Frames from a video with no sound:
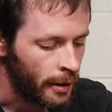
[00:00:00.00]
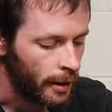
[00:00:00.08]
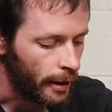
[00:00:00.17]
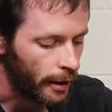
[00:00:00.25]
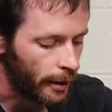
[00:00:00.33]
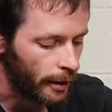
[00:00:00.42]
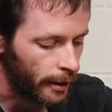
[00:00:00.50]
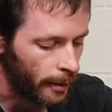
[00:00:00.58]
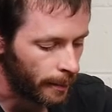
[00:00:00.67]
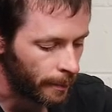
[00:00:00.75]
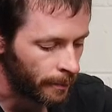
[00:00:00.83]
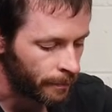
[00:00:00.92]

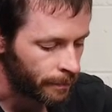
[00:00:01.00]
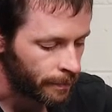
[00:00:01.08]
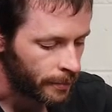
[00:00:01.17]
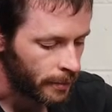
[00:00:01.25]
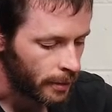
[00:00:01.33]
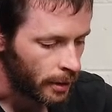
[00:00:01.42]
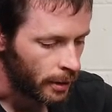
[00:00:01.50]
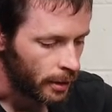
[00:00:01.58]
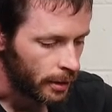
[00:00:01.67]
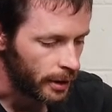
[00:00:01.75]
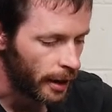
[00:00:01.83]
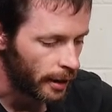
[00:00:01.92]
Um,
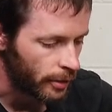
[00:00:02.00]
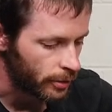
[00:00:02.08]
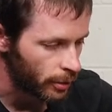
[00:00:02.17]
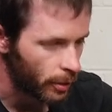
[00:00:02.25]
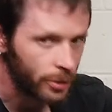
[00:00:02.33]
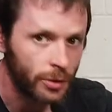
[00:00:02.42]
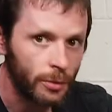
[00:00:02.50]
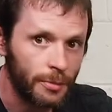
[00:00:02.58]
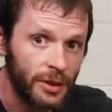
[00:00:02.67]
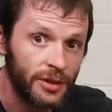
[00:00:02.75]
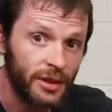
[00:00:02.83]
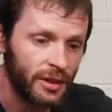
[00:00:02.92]
yeah, and they're also
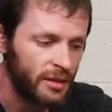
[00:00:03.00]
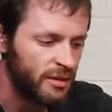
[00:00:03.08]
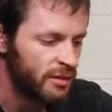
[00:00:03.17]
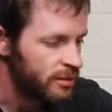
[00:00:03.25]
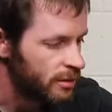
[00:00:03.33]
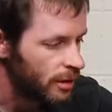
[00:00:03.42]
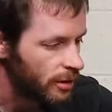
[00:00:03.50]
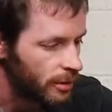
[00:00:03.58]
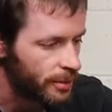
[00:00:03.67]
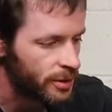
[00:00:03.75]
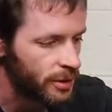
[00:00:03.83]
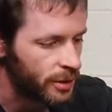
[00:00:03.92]
missing, like they're
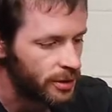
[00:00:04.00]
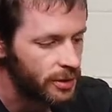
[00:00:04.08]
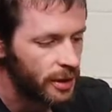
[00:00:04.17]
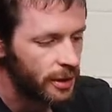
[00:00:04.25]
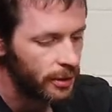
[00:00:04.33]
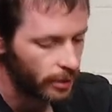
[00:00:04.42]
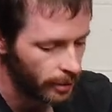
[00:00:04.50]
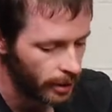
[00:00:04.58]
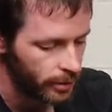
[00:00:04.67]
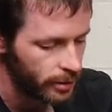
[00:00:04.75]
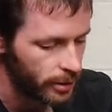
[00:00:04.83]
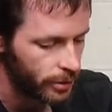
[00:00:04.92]
missing a seal
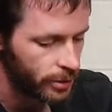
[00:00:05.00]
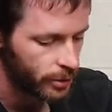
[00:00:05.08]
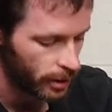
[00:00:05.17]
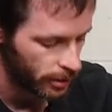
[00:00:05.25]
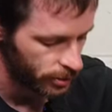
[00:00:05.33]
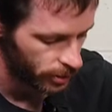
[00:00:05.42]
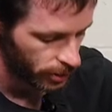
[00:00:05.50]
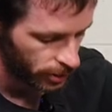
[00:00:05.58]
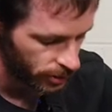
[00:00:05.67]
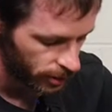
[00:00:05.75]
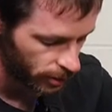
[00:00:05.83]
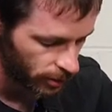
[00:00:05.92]
around here as well. So you can
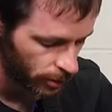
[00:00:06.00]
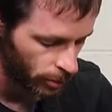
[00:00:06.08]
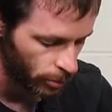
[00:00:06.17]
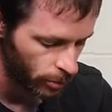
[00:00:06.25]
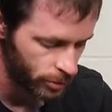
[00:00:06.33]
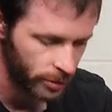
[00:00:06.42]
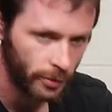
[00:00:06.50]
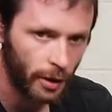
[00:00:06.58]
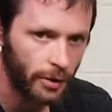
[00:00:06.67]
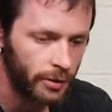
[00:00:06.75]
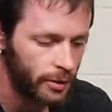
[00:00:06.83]
see on the new ones I've got,